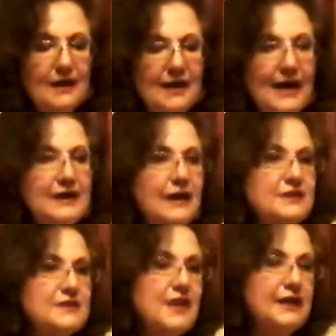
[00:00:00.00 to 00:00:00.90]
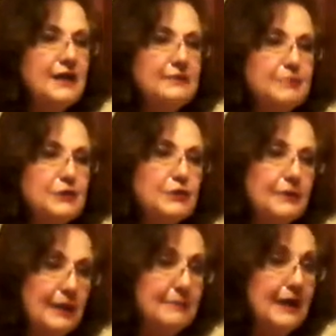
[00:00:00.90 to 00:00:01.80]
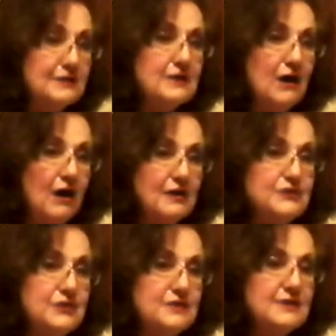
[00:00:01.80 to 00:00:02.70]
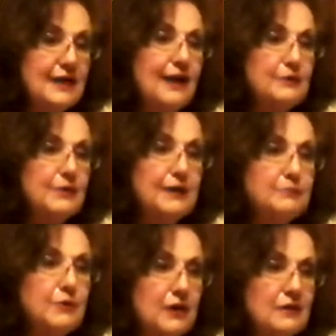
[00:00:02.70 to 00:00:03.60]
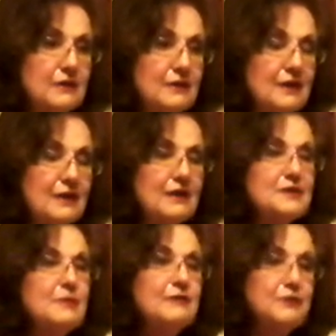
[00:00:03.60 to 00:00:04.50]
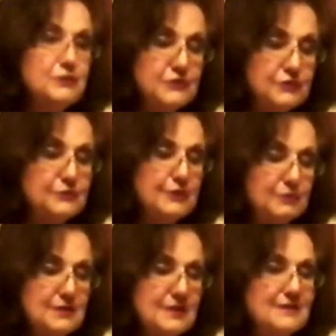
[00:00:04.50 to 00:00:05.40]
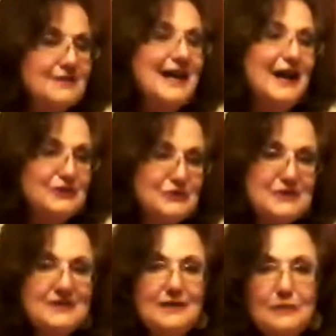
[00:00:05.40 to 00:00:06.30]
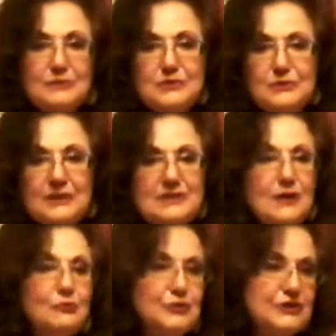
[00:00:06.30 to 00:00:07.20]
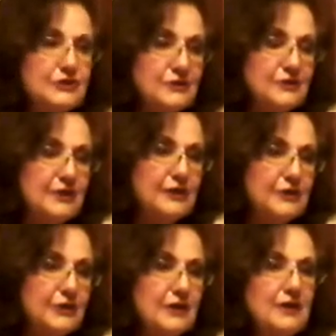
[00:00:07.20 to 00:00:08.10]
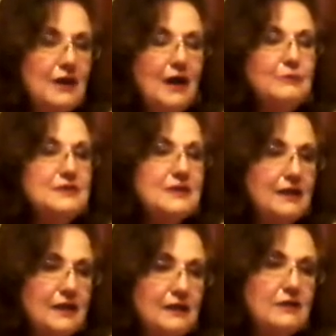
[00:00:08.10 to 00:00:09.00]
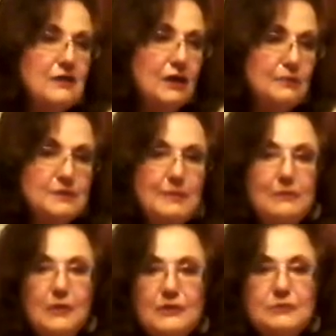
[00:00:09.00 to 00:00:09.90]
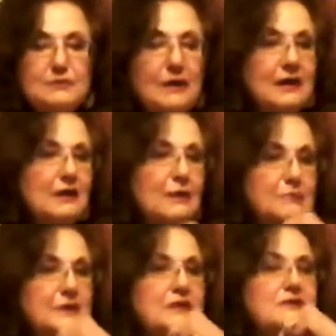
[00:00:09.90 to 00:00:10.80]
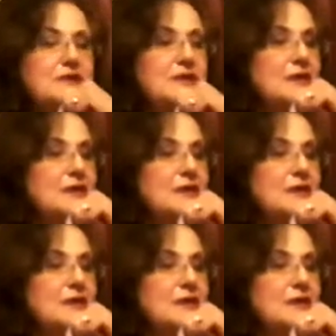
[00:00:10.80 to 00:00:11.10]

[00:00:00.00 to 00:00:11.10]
And I decided I'd better get back to college and see how to write a book, because my first career was as an actress, and I was doing some regional theater. I was singing in clubs. My mother was my accompanist.